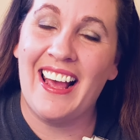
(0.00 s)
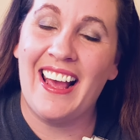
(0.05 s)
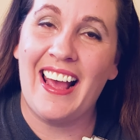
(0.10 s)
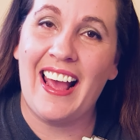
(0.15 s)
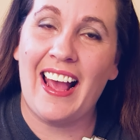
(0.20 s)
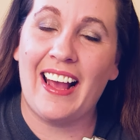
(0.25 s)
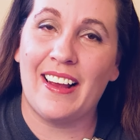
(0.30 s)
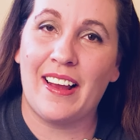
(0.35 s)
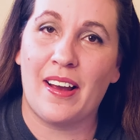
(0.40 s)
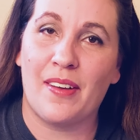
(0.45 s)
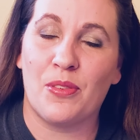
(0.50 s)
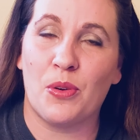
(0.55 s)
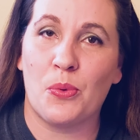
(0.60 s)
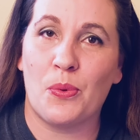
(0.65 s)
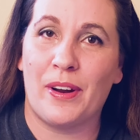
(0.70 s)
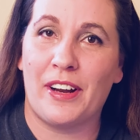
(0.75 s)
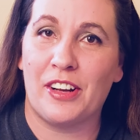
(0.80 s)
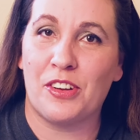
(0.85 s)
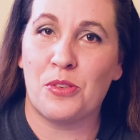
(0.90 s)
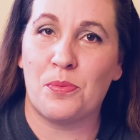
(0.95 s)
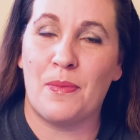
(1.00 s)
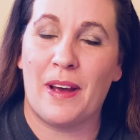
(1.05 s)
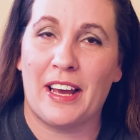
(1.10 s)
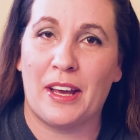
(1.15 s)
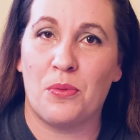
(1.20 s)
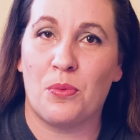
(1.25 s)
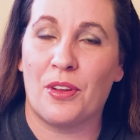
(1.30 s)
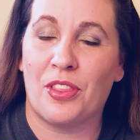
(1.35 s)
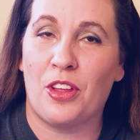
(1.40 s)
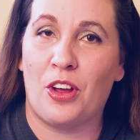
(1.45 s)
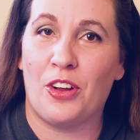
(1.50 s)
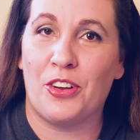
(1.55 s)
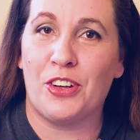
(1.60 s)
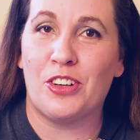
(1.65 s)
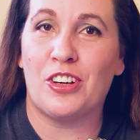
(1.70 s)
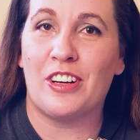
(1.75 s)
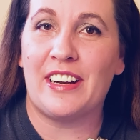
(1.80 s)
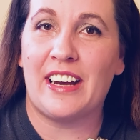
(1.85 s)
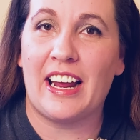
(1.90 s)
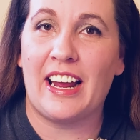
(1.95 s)
Hey everyone, it's Megan with
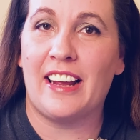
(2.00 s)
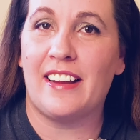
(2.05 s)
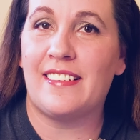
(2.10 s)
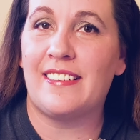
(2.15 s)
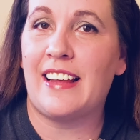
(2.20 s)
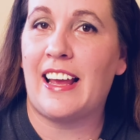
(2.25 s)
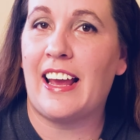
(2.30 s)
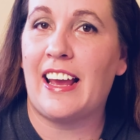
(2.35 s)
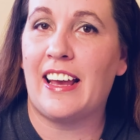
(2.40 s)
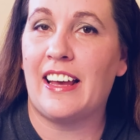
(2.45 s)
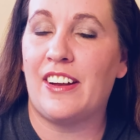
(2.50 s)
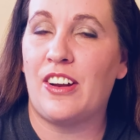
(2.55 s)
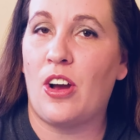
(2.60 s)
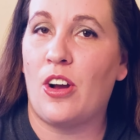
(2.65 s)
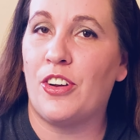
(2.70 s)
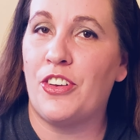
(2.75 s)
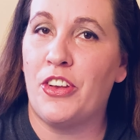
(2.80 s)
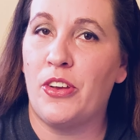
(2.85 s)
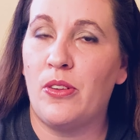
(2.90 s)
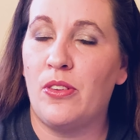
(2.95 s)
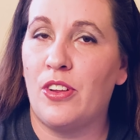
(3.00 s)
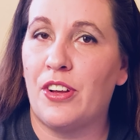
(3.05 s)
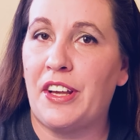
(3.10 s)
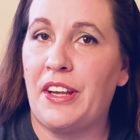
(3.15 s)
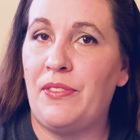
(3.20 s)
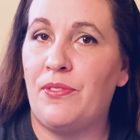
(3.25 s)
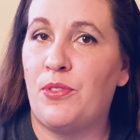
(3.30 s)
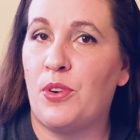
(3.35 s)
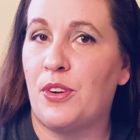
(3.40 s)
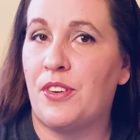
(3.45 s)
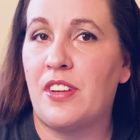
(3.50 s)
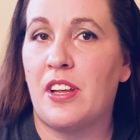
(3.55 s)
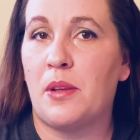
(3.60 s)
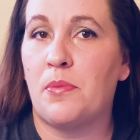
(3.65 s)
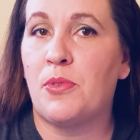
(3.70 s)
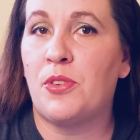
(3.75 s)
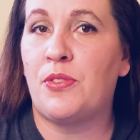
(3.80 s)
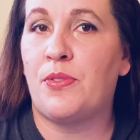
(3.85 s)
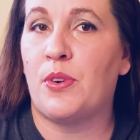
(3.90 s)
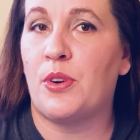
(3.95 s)
Alder and Nance, and are you looking for
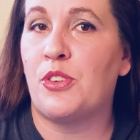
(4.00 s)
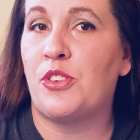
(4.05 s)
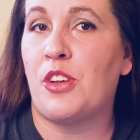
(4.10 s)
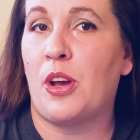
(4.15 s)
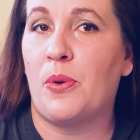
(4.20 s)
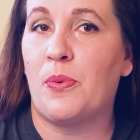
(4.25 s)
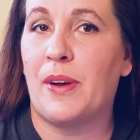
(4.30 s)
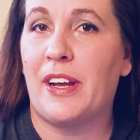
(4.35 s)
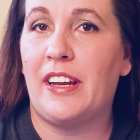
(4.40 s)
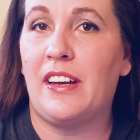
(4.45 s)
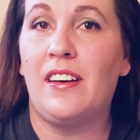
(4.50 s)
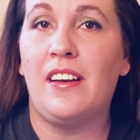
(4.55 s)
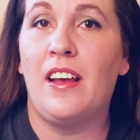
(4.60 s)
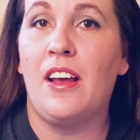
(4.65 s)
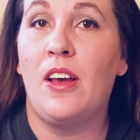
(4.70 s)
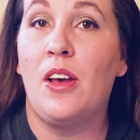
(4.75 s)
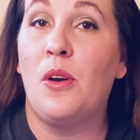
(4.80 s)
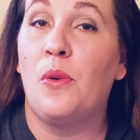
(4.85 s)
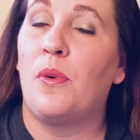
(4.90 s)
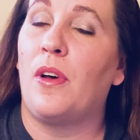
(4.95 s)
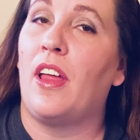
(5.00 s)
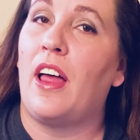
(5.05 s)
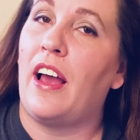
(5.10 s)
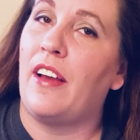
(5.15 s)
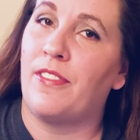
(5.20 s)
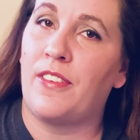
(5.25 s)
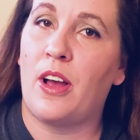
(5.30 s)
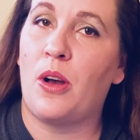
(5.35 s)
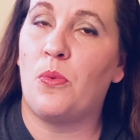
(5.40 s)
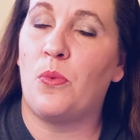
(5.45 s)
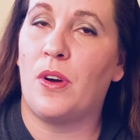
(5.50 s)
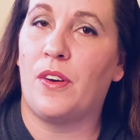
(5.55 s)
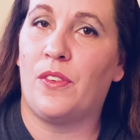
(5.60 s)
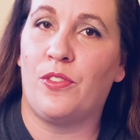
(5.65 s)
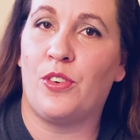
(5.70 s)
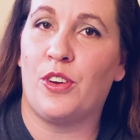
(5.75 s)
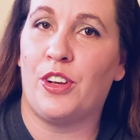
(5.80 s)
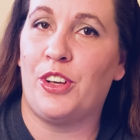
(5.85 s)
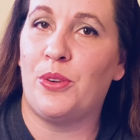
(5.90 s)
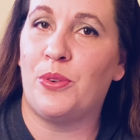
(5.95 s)
tips for sewing? Well, I've got one
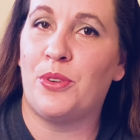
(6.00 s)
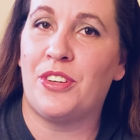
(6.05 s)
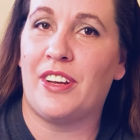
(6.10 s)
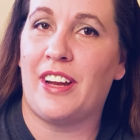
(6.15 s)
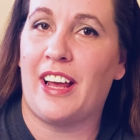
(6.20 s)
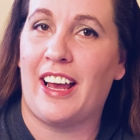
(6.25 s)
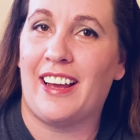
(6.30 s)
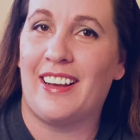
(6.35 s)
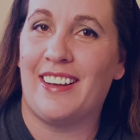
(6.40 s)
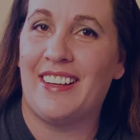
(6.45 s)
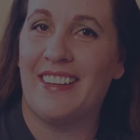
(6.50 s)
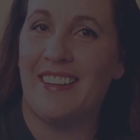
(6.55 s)
for you today.